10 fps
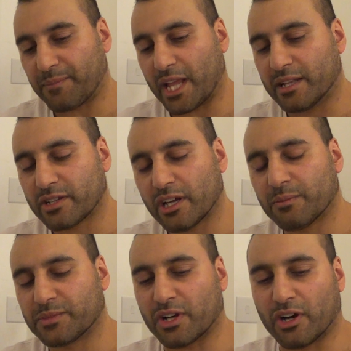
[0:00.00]
In
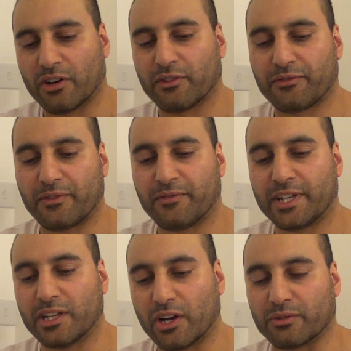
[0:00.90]
terms of the
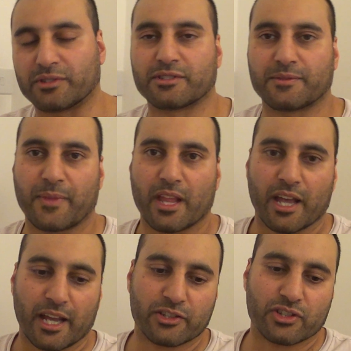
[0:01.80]
notes,
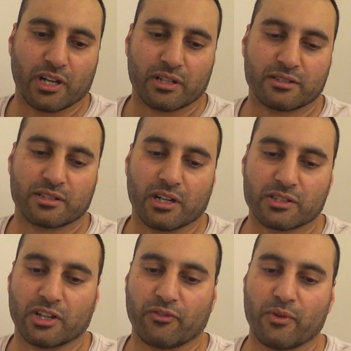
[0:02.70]
it starts
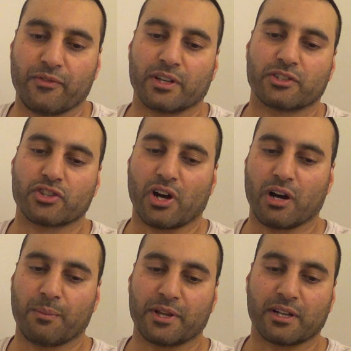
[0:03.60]
off with a
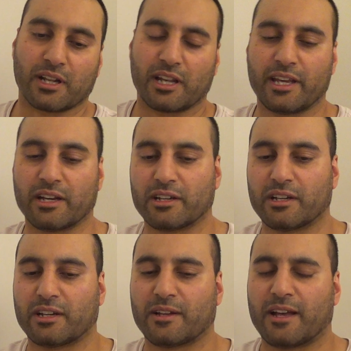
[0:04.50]
sharp and clear
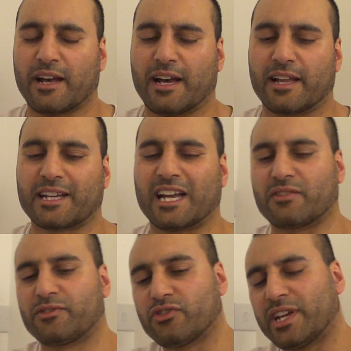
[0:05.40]
and kind
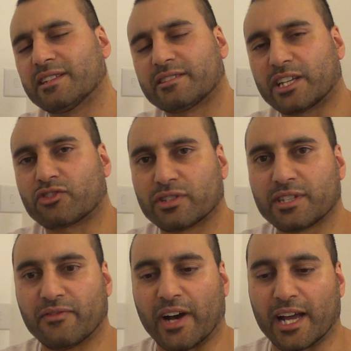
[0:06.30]
of green
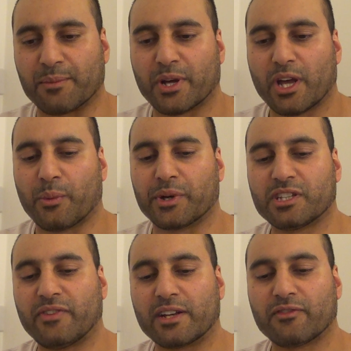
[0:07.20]
citrusy vibe, which
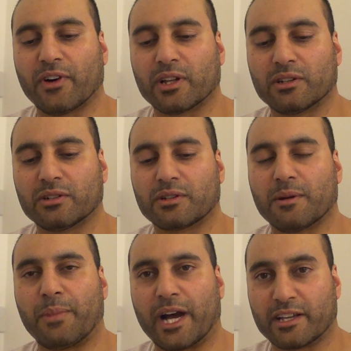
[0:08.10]
is then followed
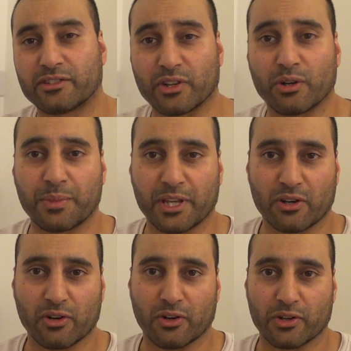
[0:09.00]
by a soapy
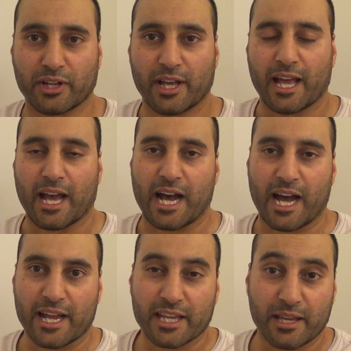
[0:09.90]
accord.
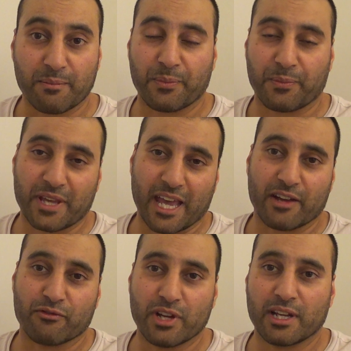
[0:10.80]
I
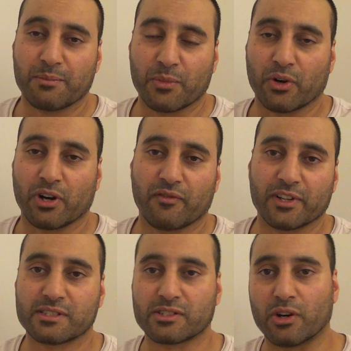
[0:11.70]
get really more of the
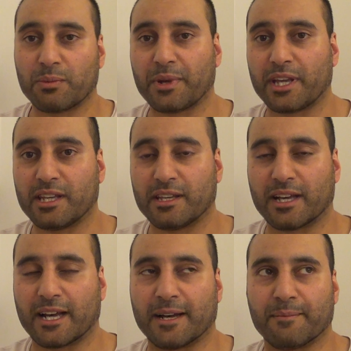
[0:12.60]
soapy
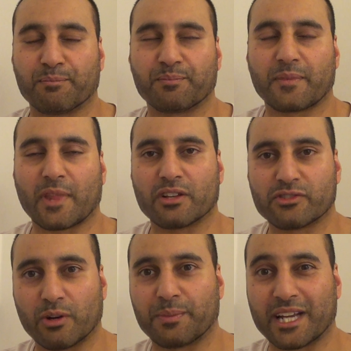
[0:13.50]
kind
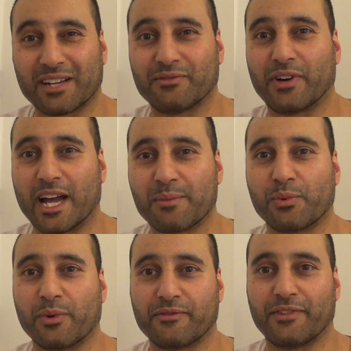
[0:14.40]
of vibe
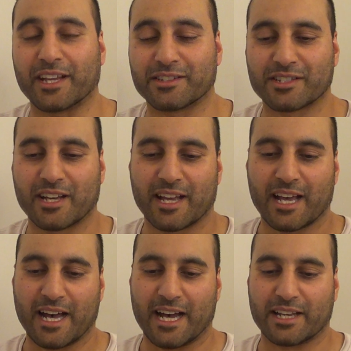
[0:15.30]
with this,
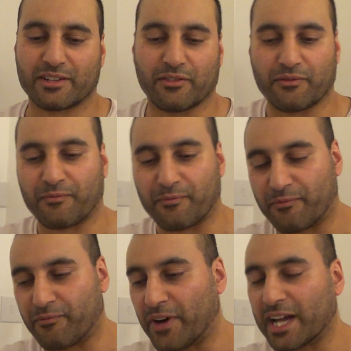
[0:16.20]
and
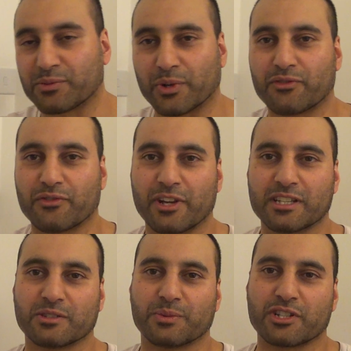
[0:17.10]
that is one of the
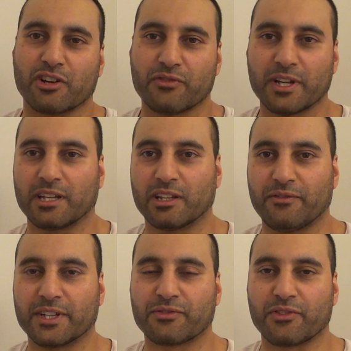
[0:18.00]
reasons which I really love
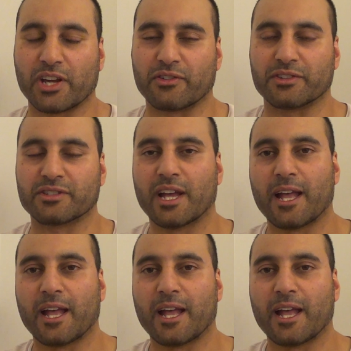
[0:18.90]
this fragrance.